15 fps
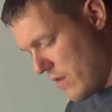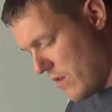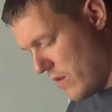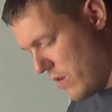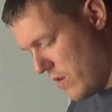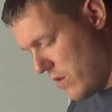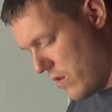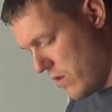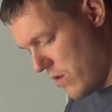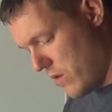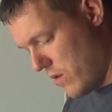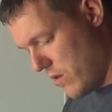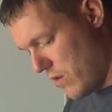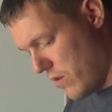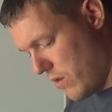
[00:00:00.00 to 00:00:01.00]

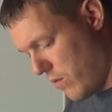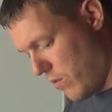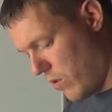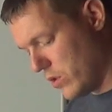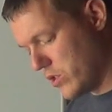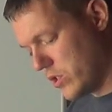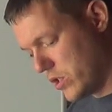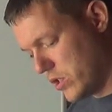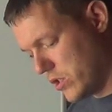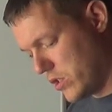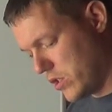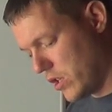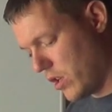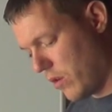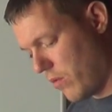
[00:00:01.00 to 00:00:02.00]
oh, was
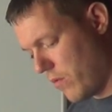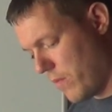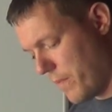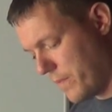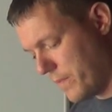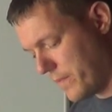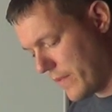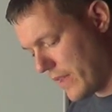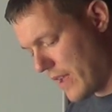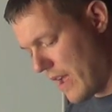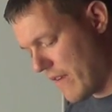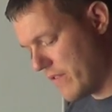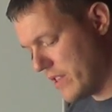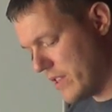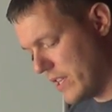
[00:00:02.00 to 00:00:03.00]
to do
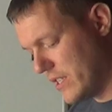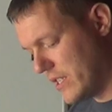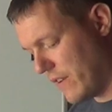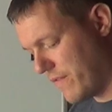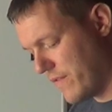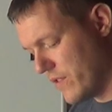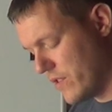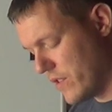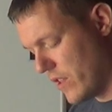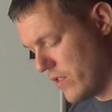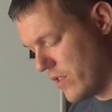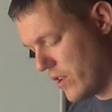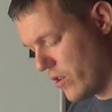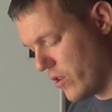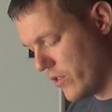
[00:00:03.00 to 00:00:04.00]
everything different
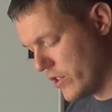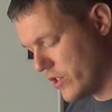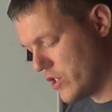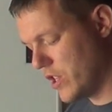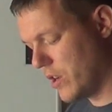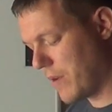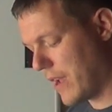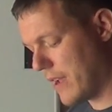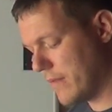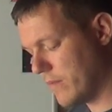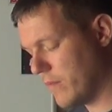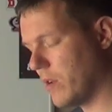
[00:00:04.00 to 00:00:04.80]
than the others do it.